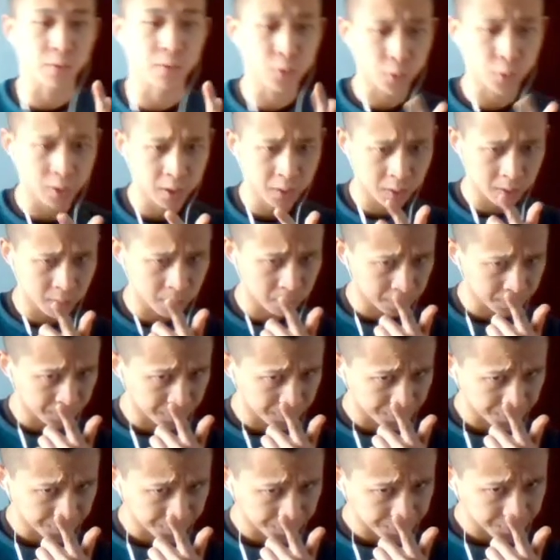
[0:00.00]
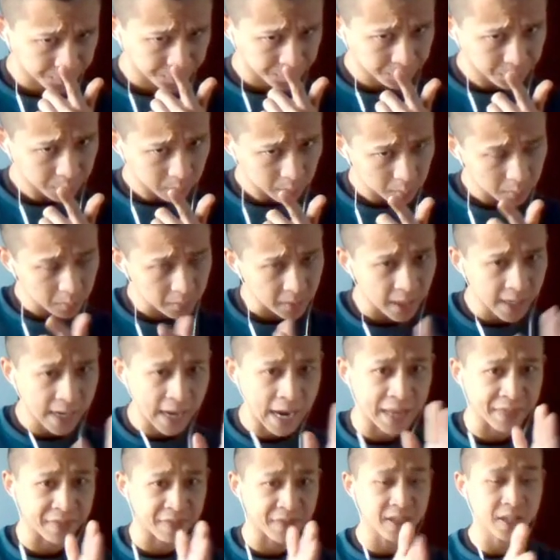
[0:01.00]
choice
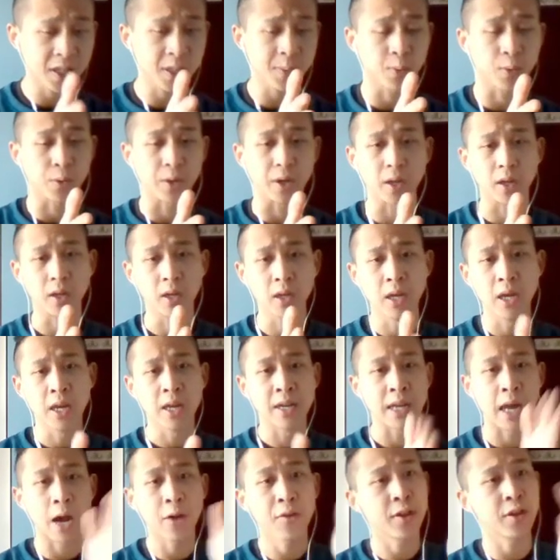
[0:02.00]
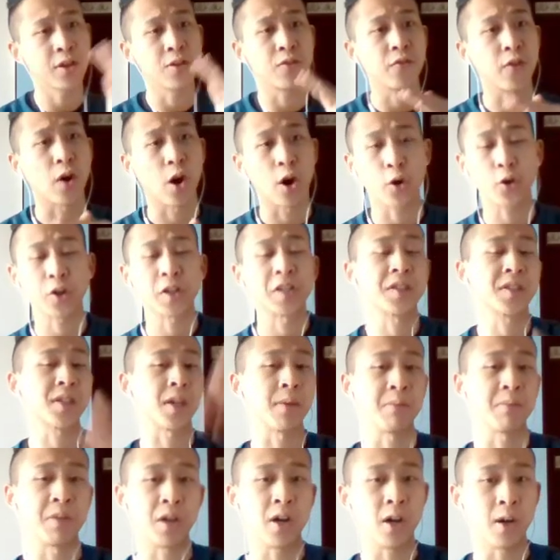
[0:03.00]
at this point. Now that you've already
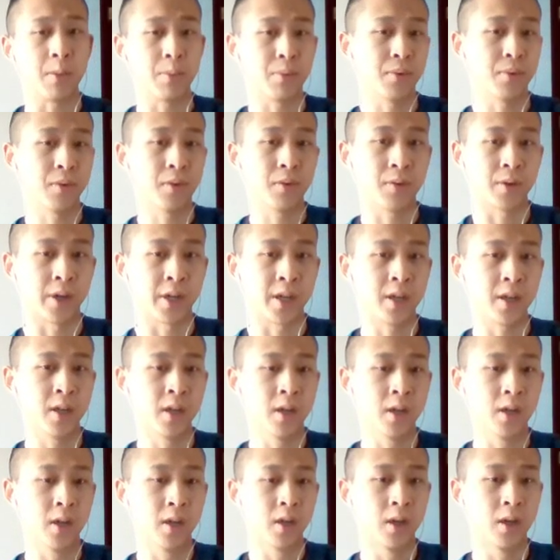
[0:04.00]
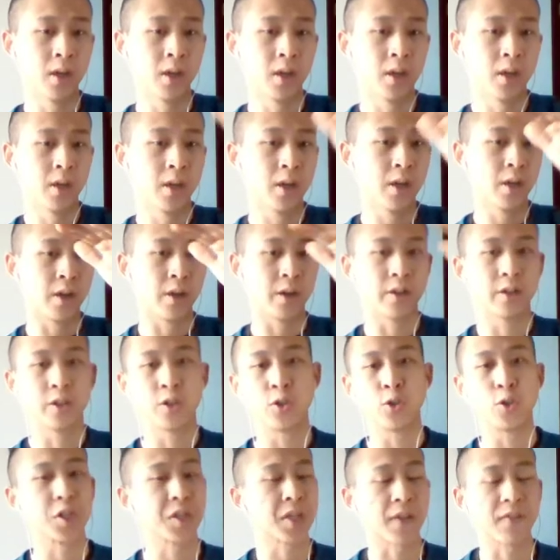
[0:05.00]
set me up, right?
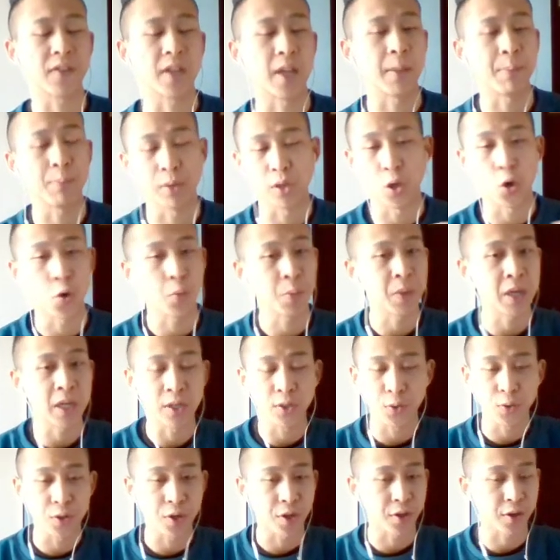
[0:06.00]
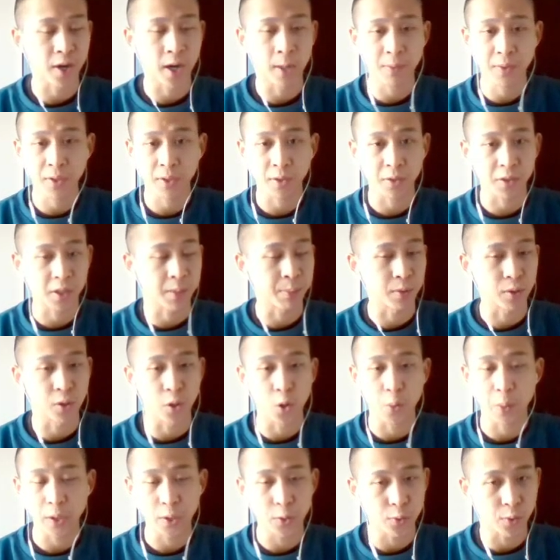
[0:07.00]
You just have to get below me and do another up tilt, get below
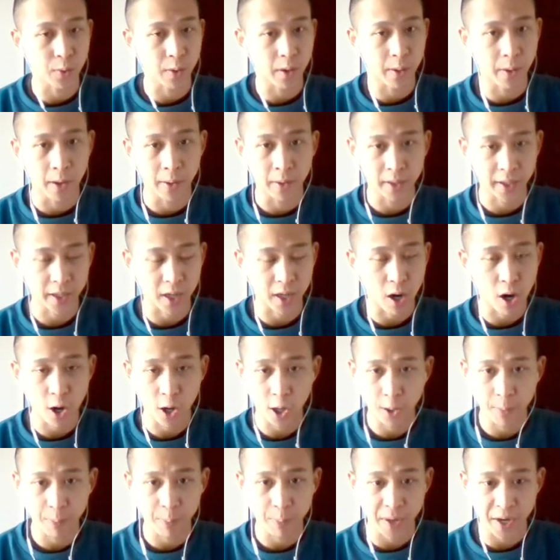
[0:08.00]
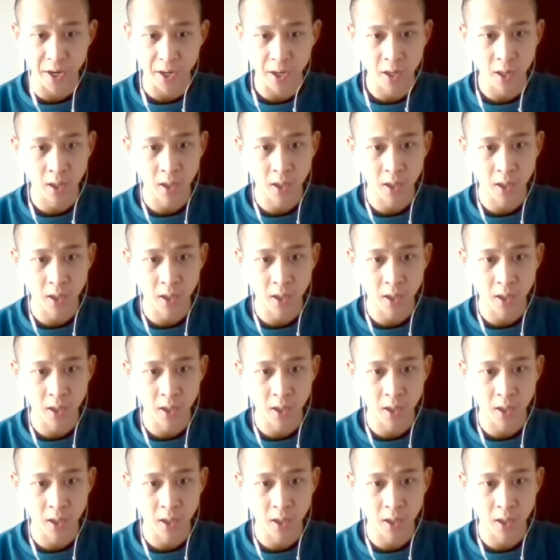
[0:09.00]
me, do like a hard bear,